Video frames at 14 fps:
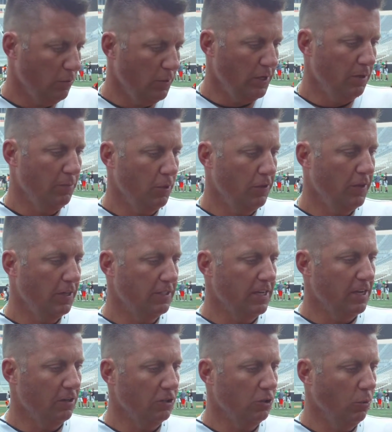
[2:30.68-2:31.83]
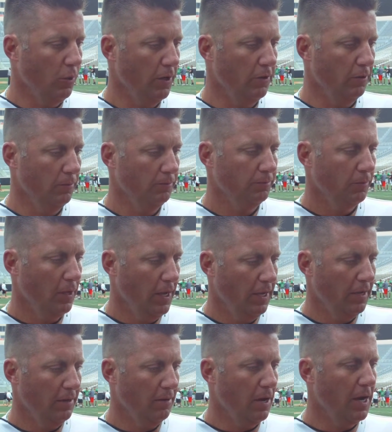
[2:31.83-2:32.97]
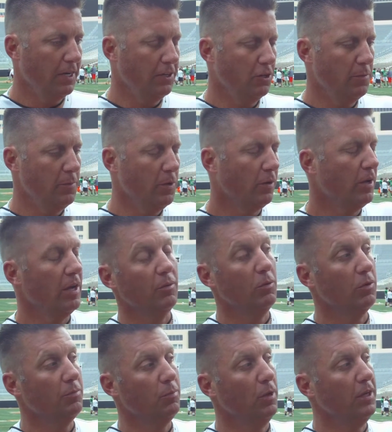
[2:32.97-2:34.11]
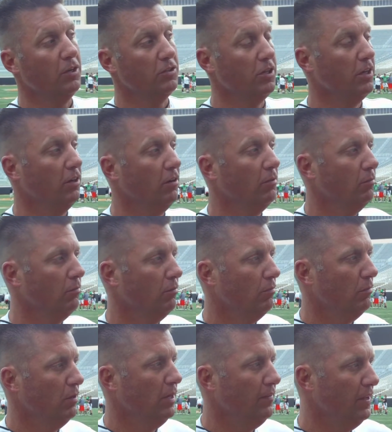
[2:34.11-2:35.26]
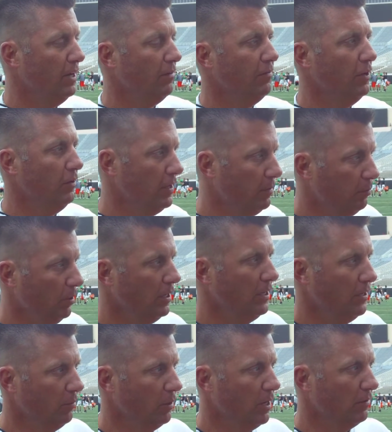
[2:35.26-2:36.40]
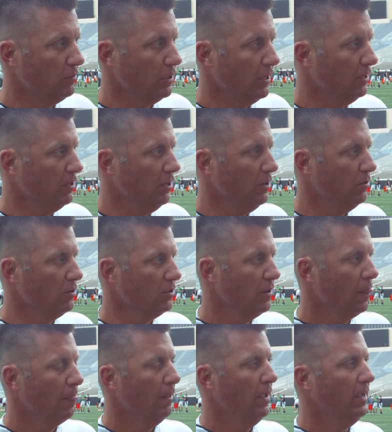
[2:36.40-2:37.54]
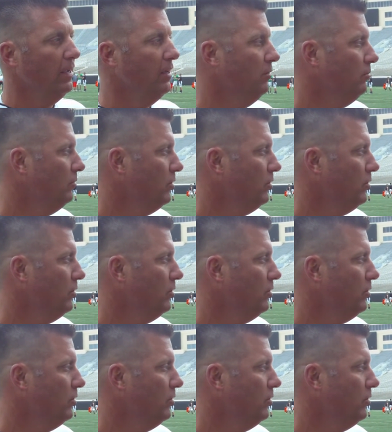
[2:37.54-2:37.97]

We can put things out on Twitter, and I can communicate with players that are in the NFL that have played here when I was the head coach, and